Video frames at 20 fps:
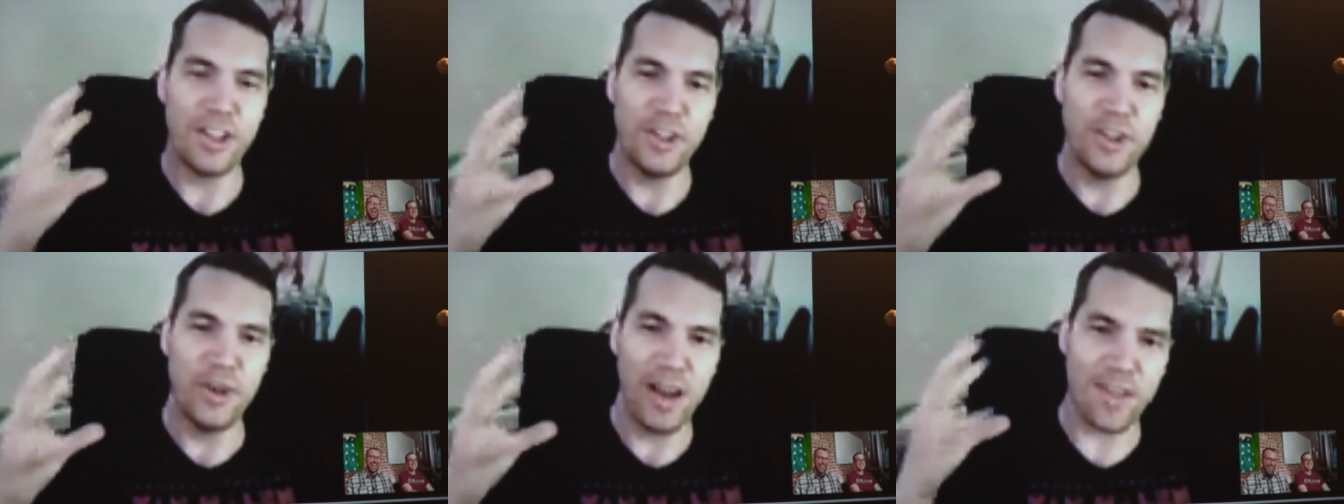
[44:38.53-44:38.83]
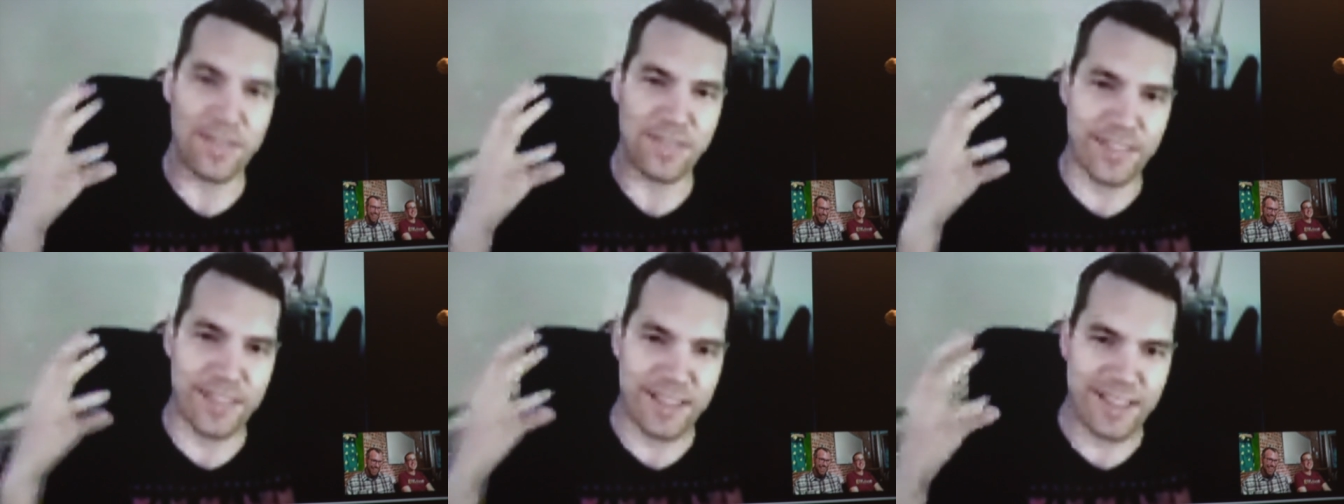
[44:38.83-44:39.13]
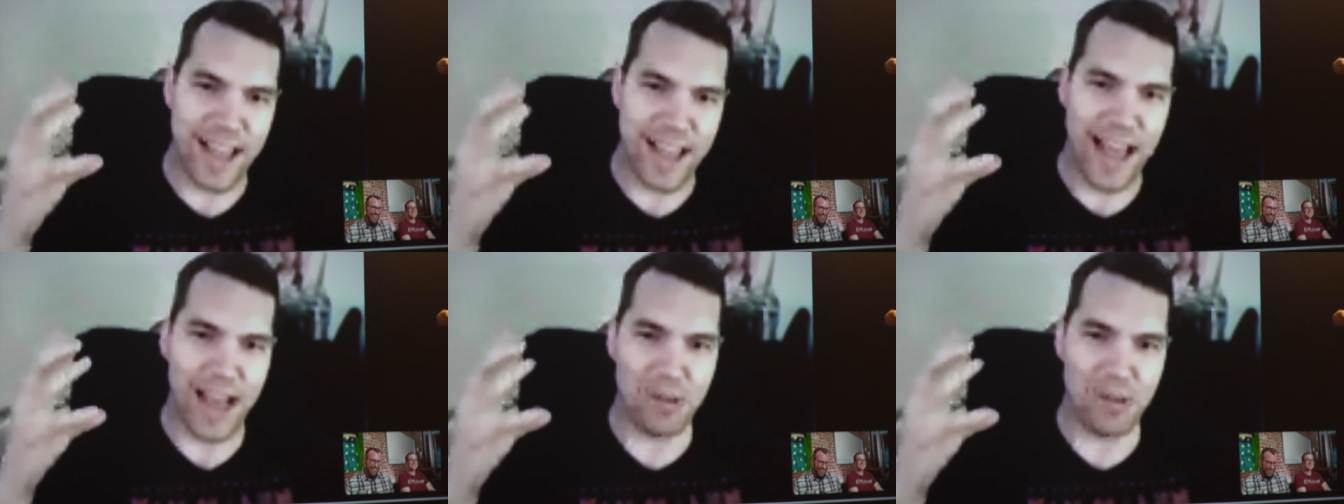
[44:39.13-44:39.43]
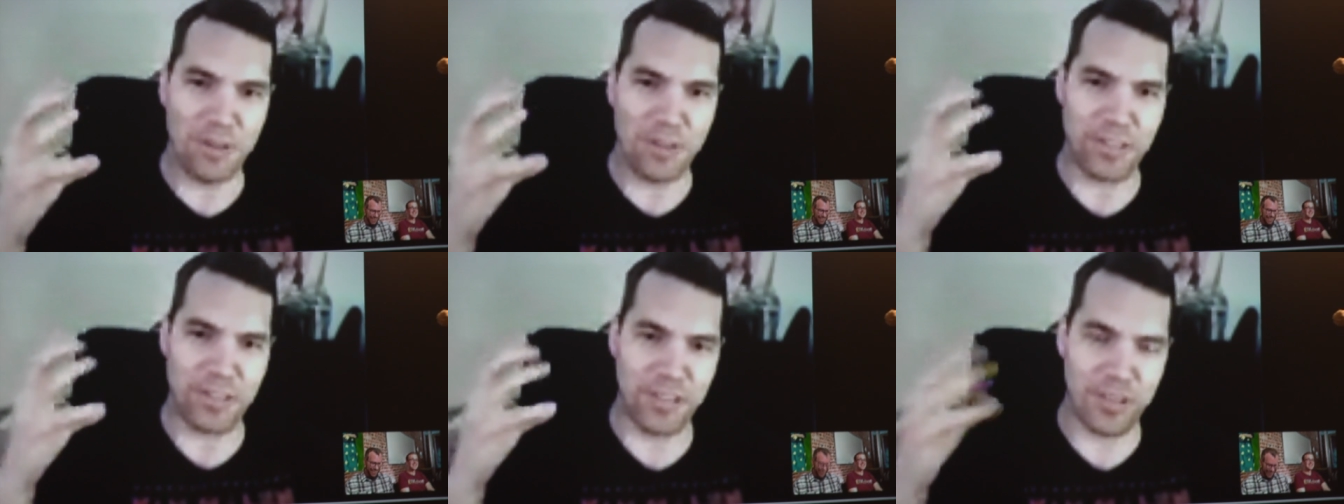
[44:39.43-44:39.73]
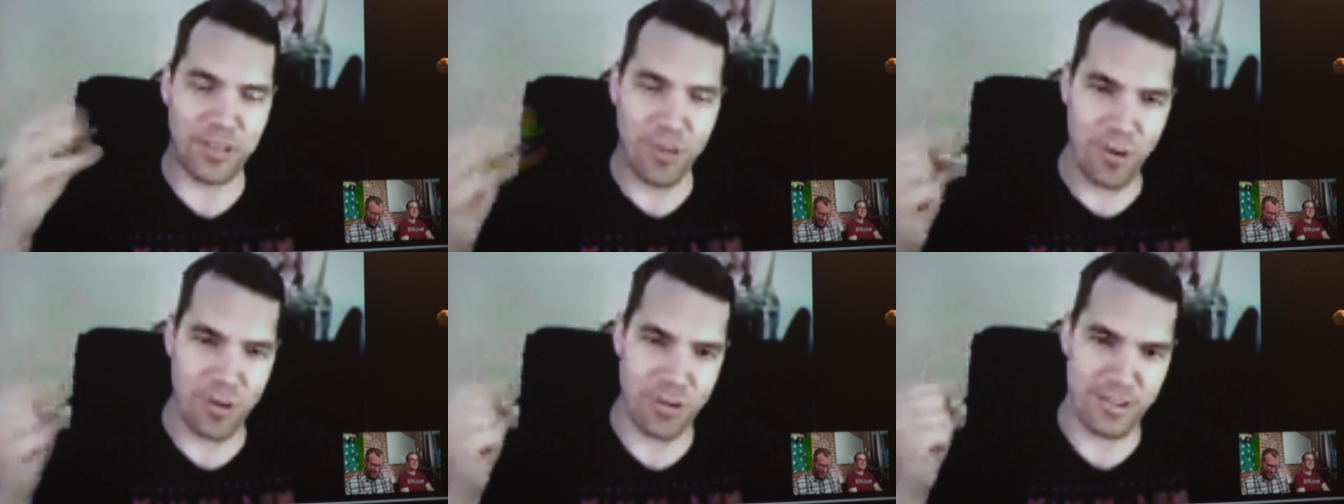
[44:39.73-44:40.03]
you have to die with a
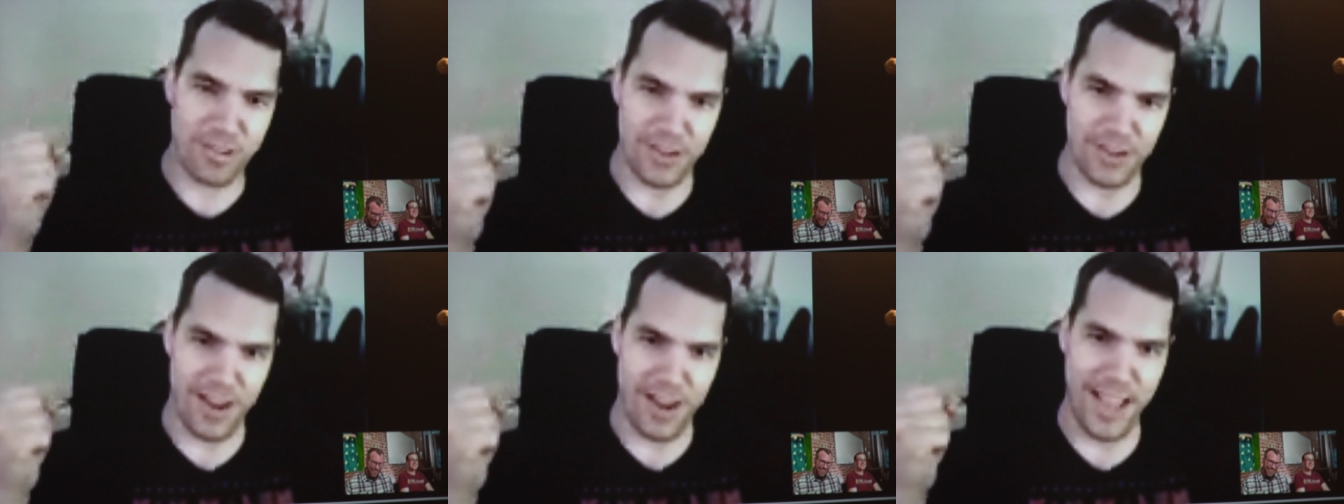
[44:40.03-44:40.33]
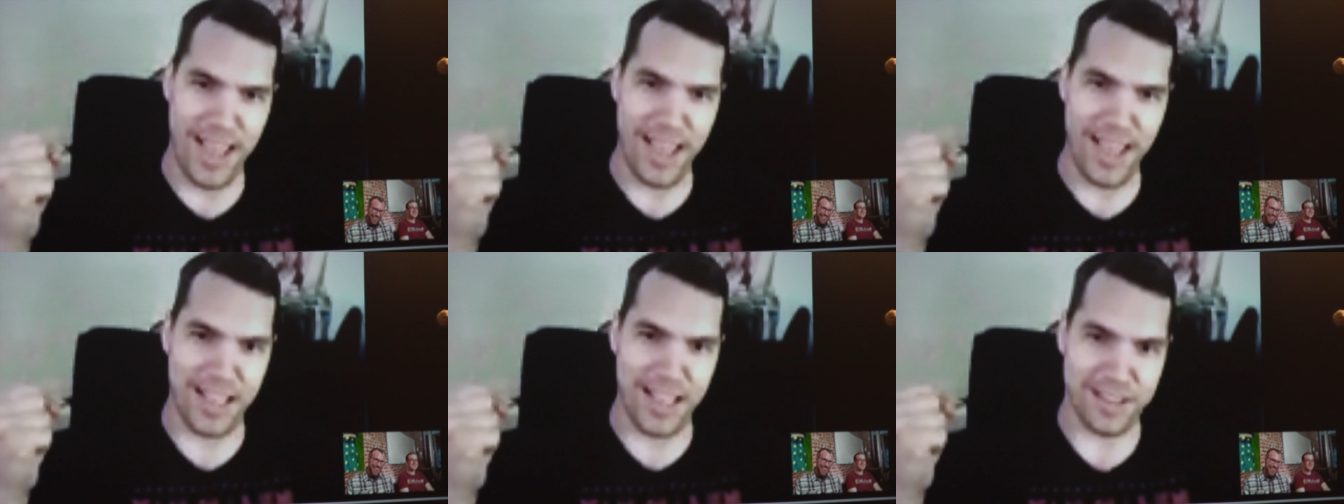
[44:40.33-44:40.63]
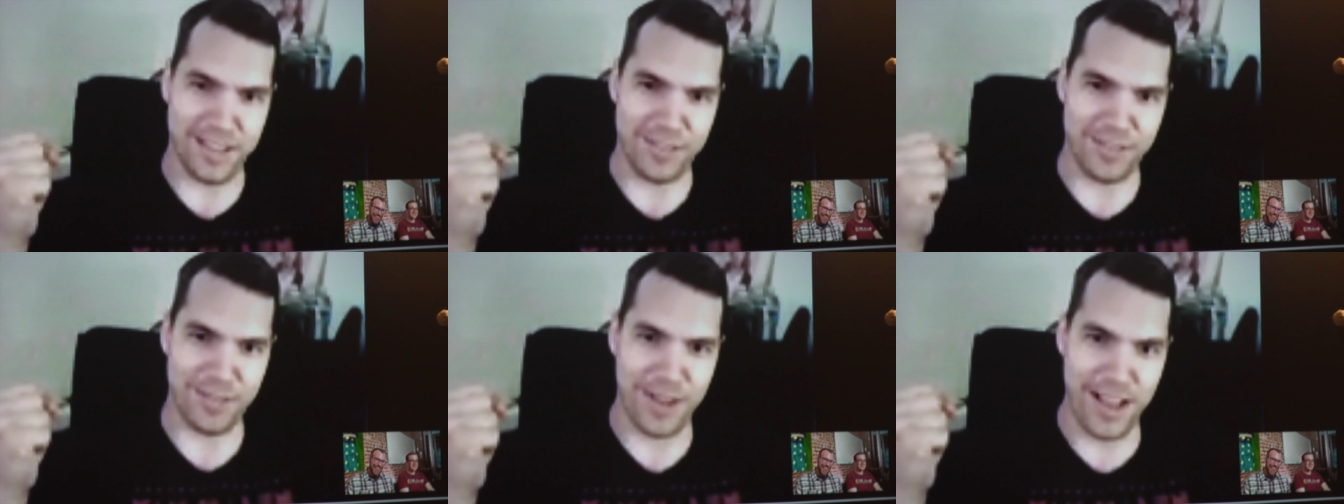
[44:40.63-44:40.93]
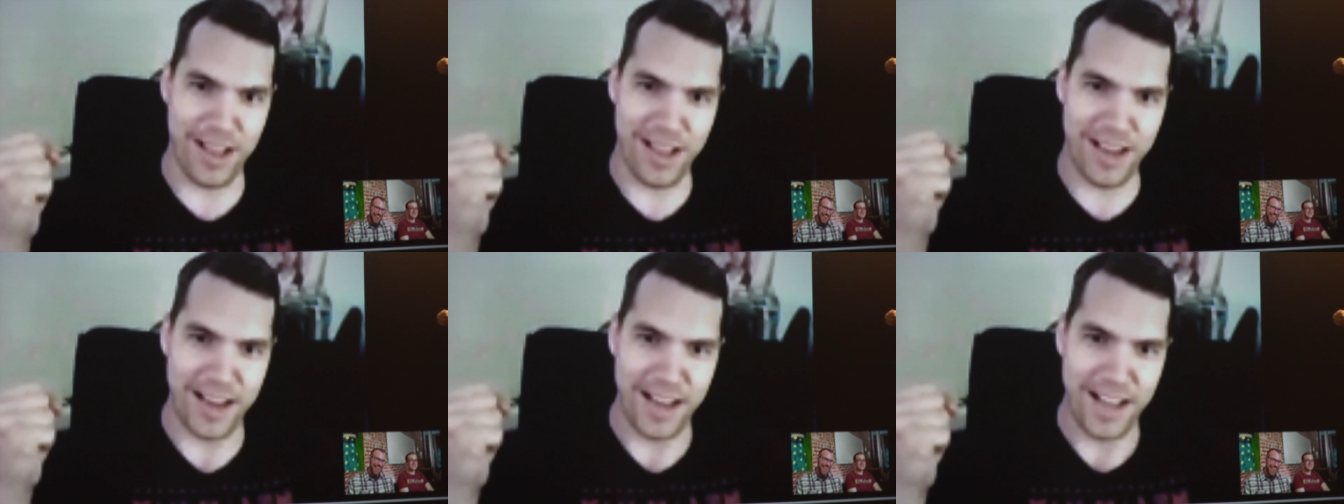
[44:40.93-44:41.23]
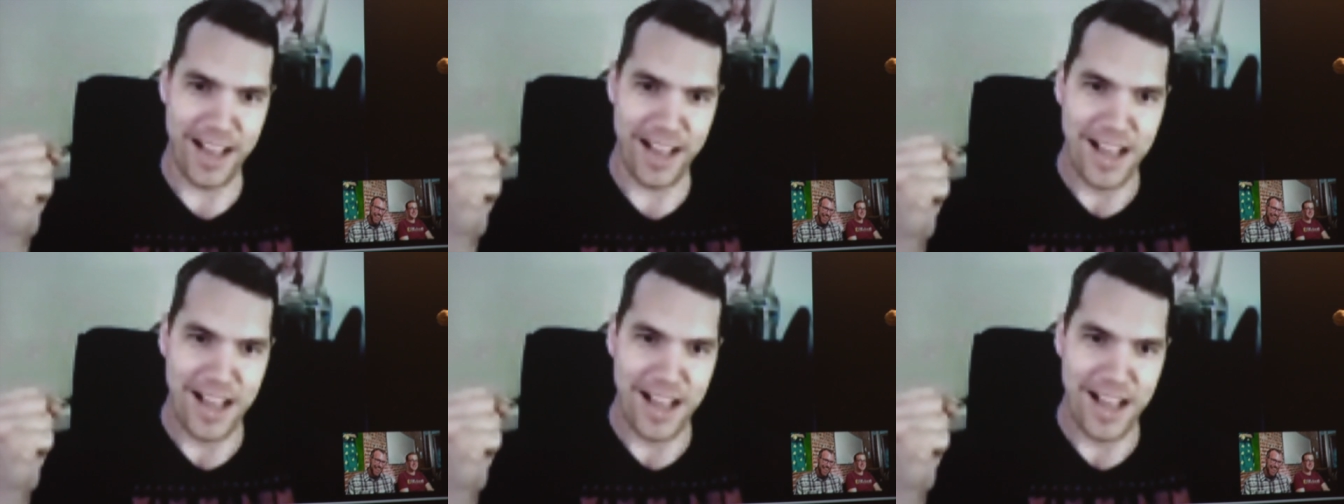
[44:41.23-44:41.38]
sword in your hand, right?